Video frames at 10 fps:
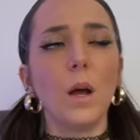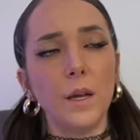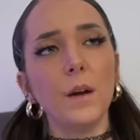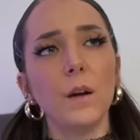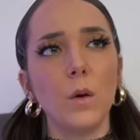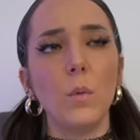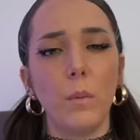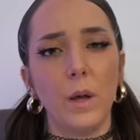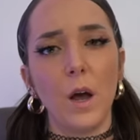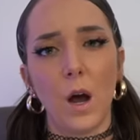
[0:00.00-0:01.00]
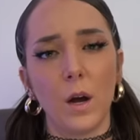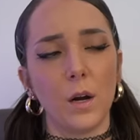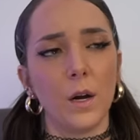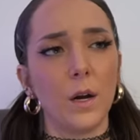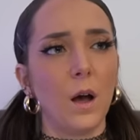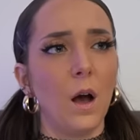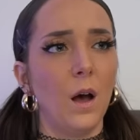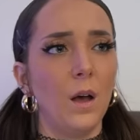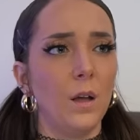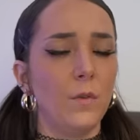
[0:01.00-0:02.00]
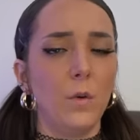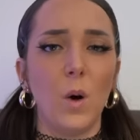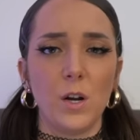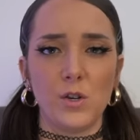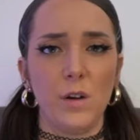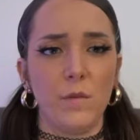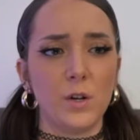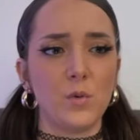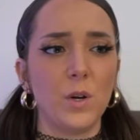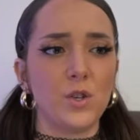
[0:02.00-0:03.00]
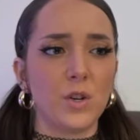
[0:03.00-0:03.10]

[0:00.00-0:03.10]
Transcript: A year ago when we got her, if you watch any of our Twitch